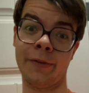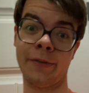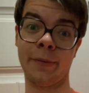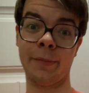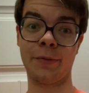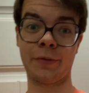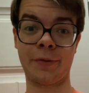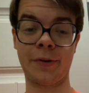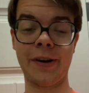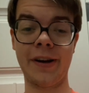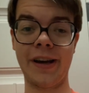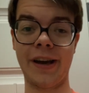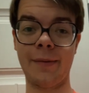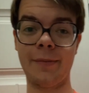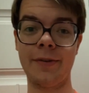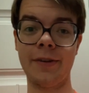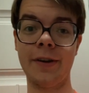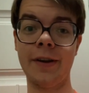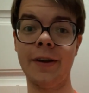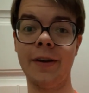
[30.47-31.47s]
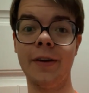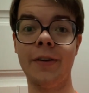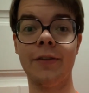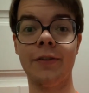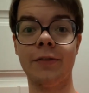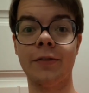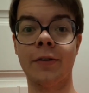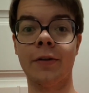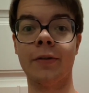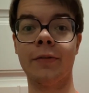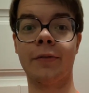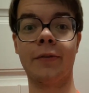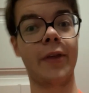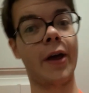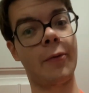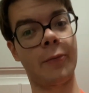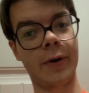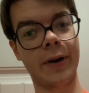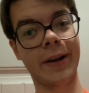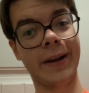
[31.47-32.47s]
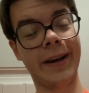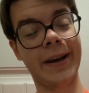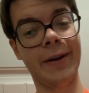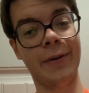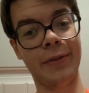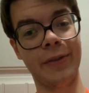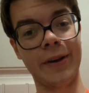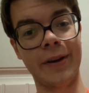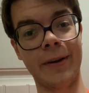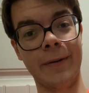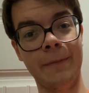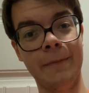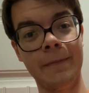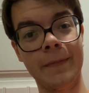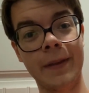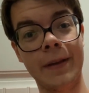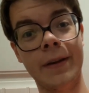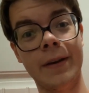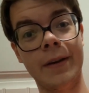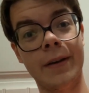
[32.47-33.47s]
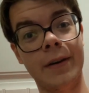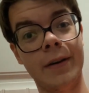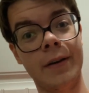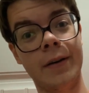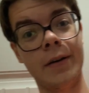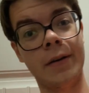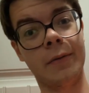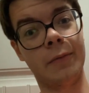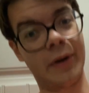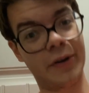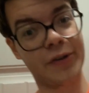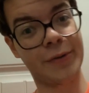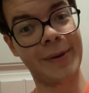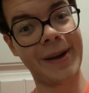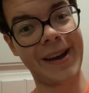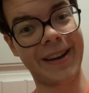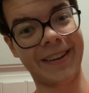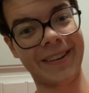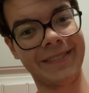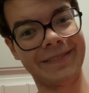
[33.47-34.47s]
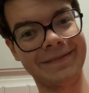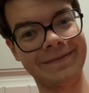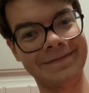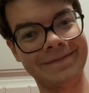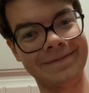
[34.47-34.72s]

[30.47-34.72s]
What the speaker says: are subscribed. So for that one guy out there, watch your back.